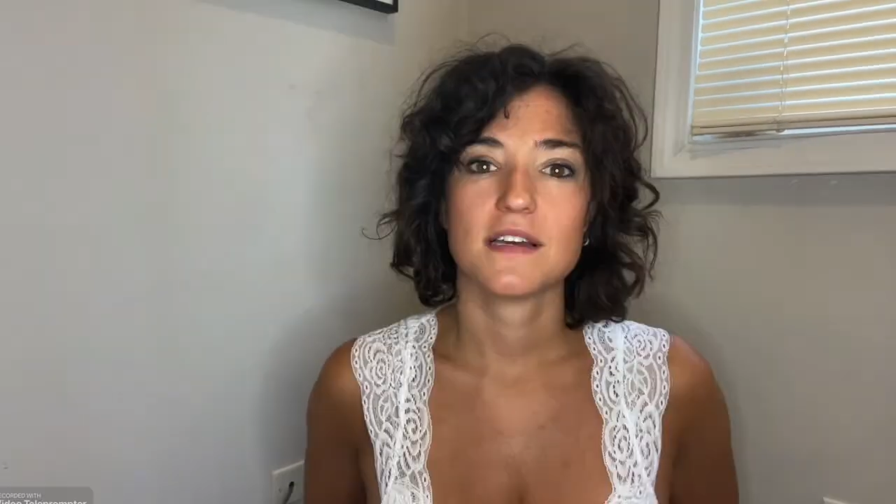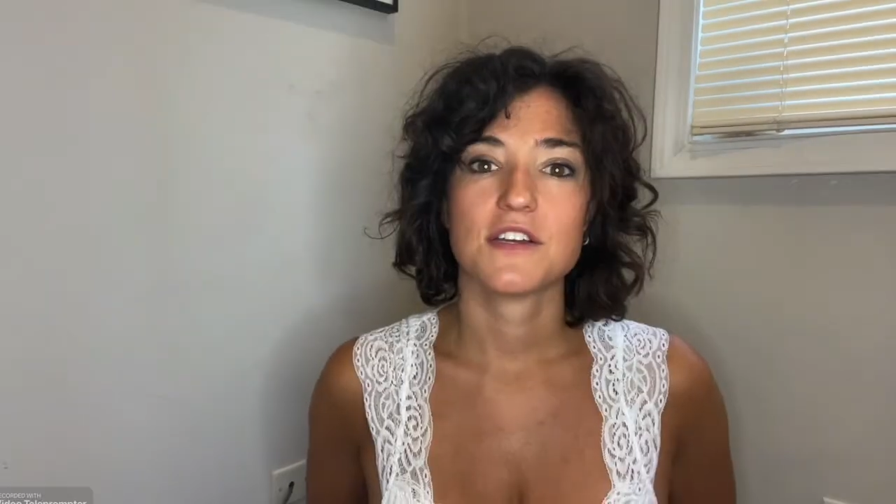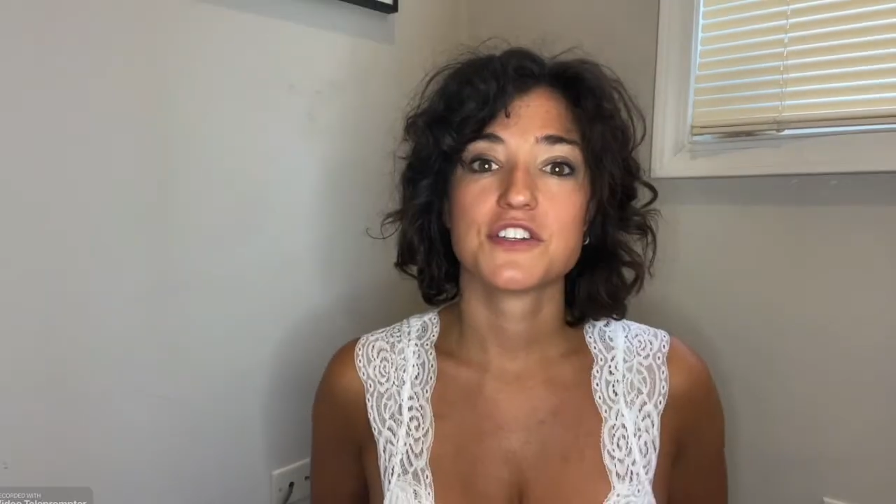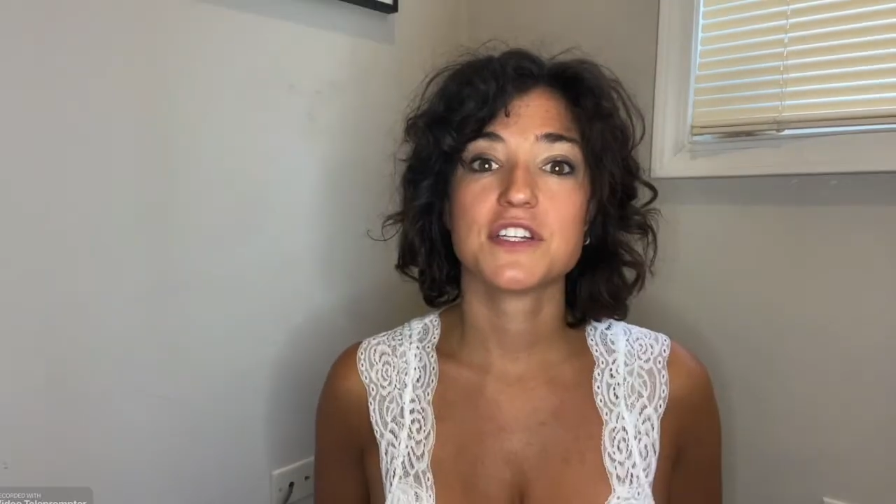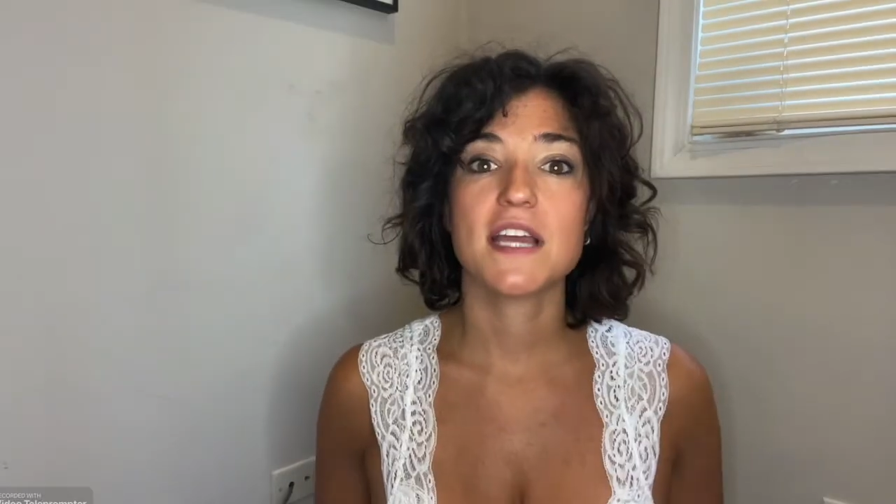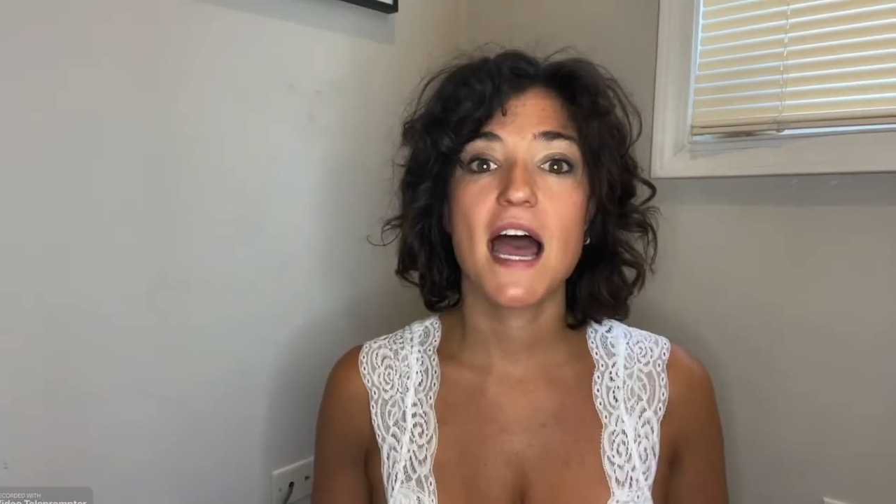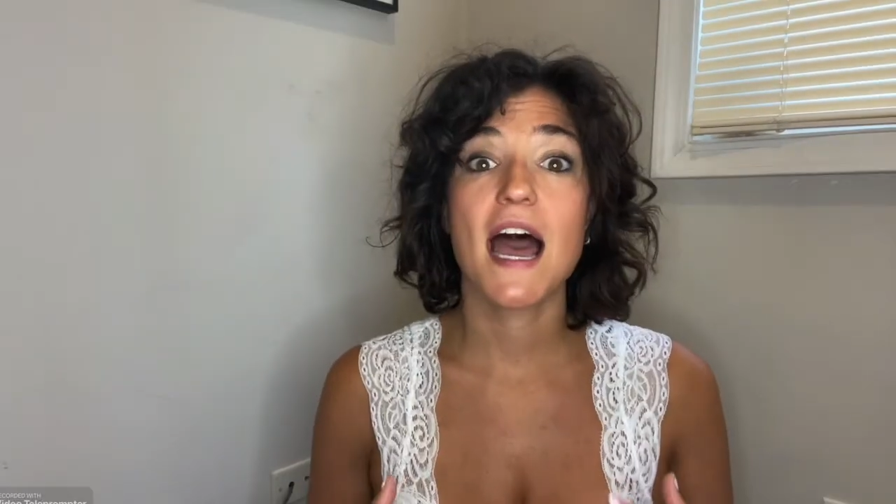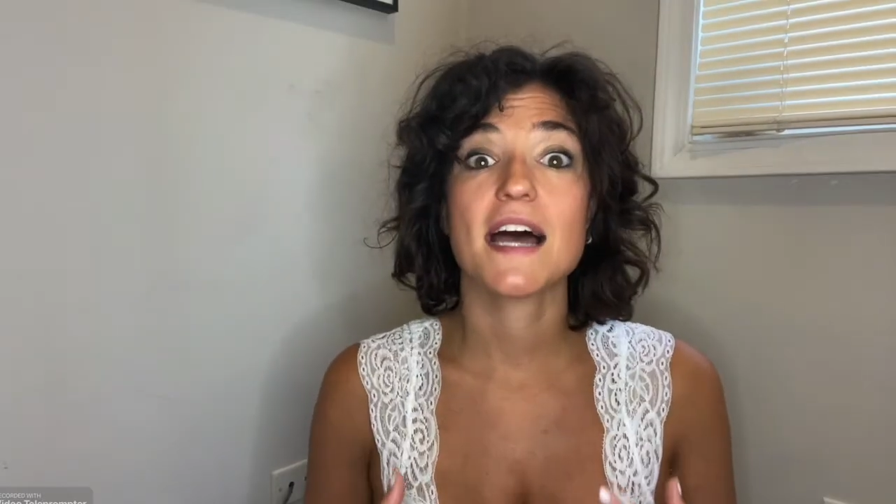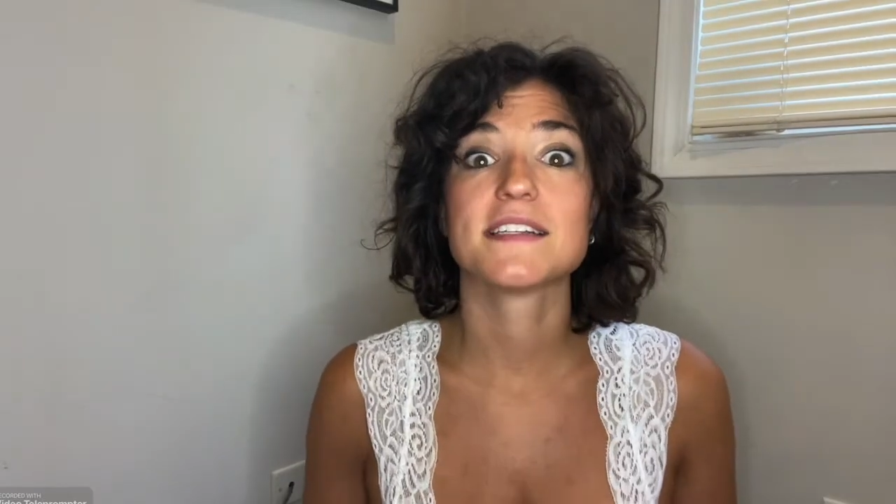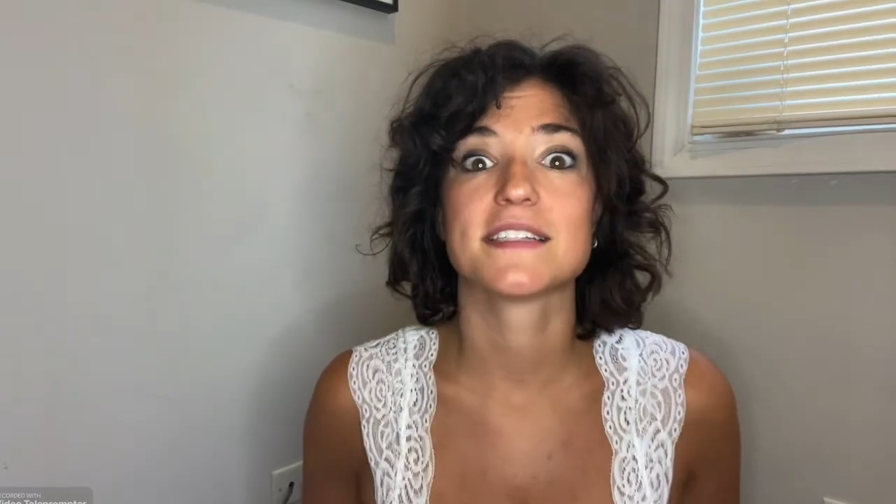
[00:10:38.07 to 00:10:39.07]
She
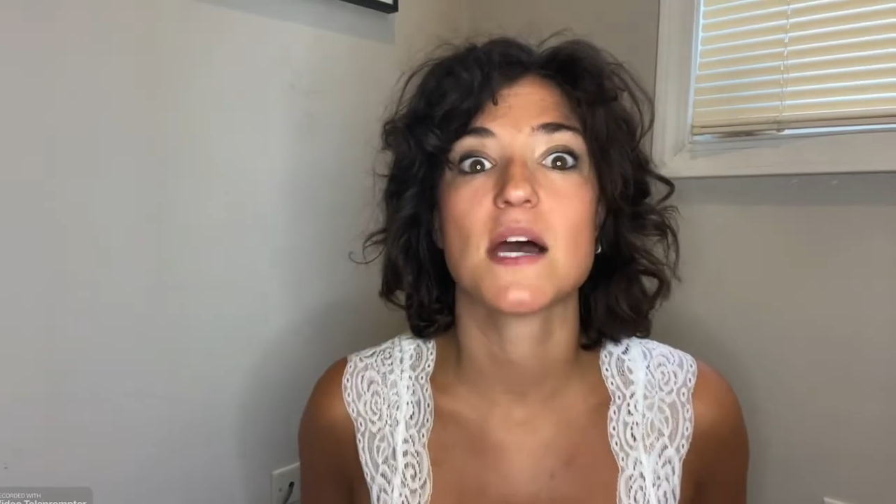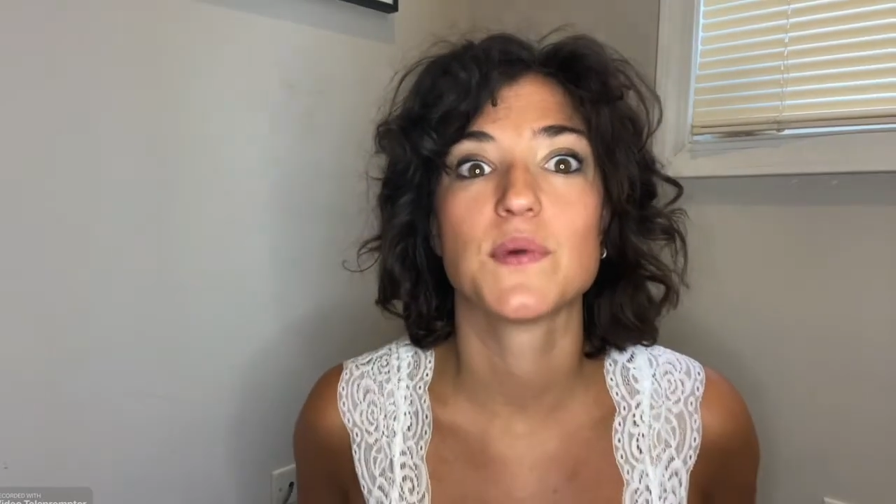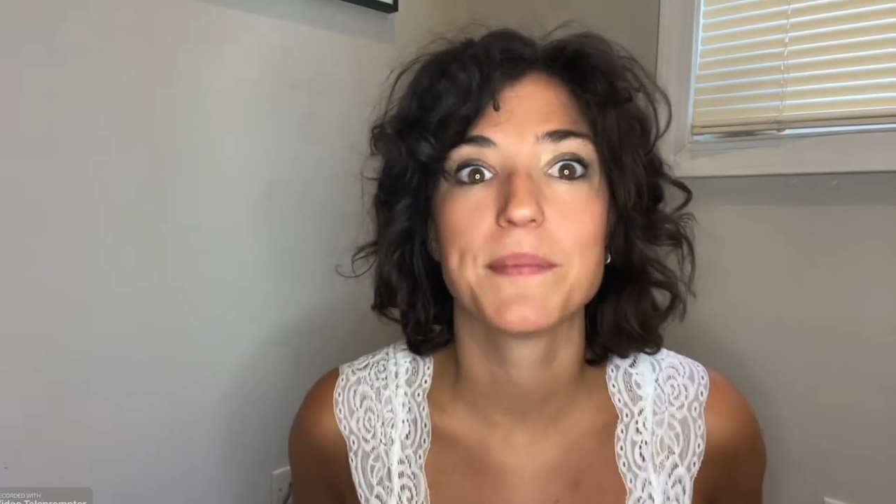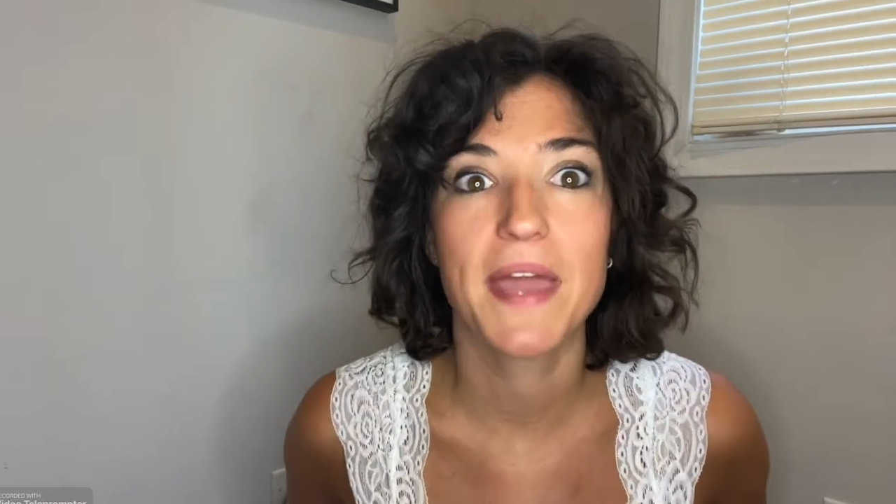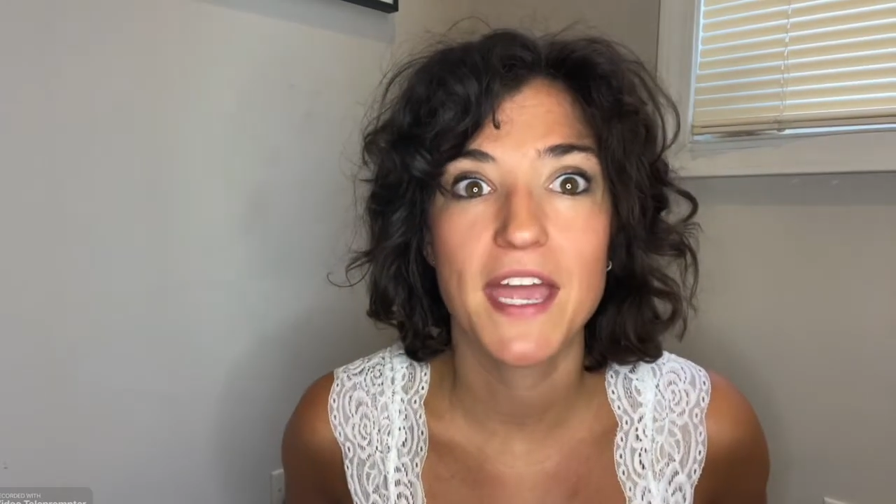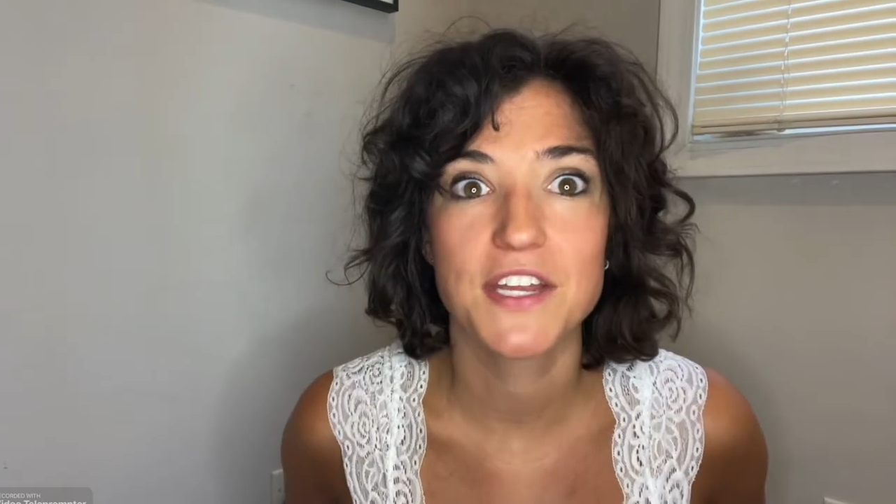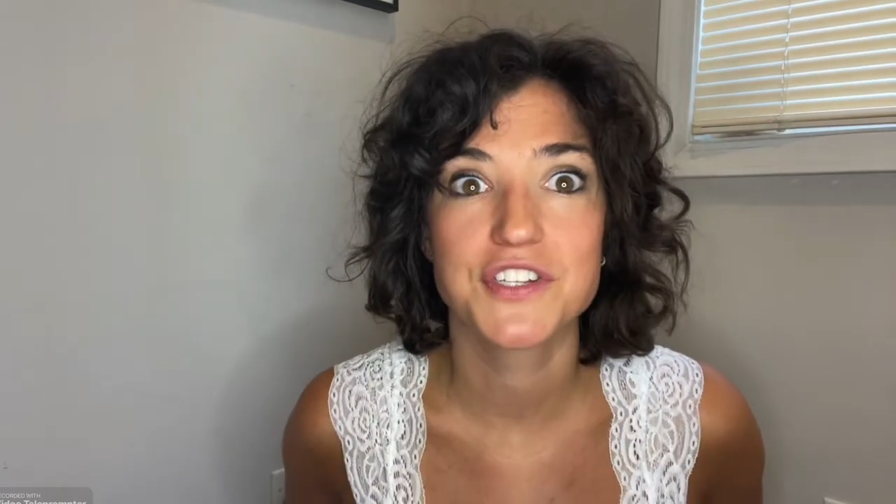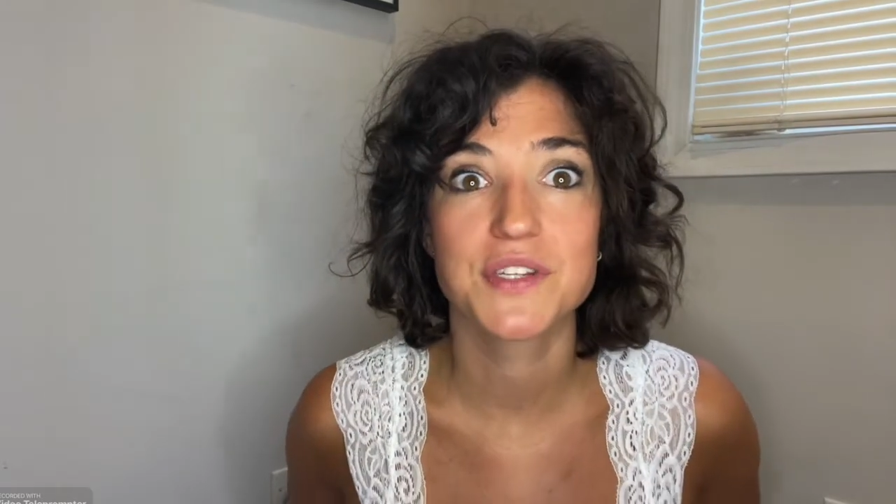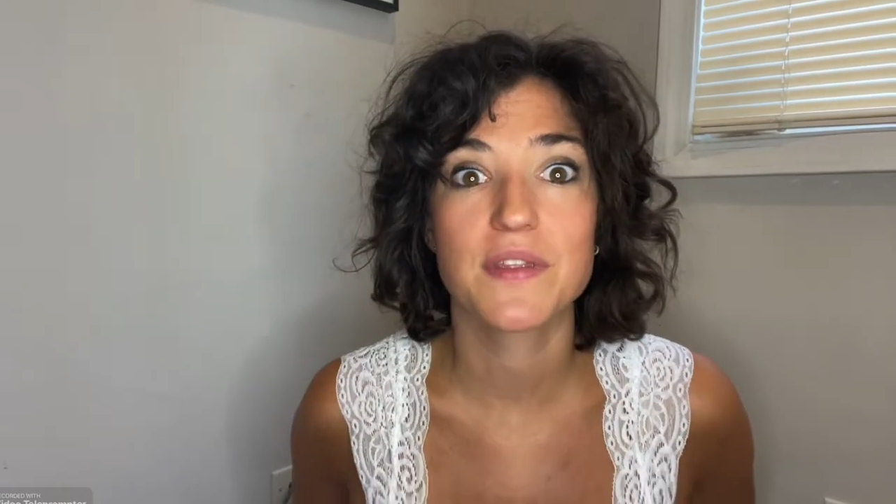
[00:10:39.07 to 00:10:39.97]
has that rib cage so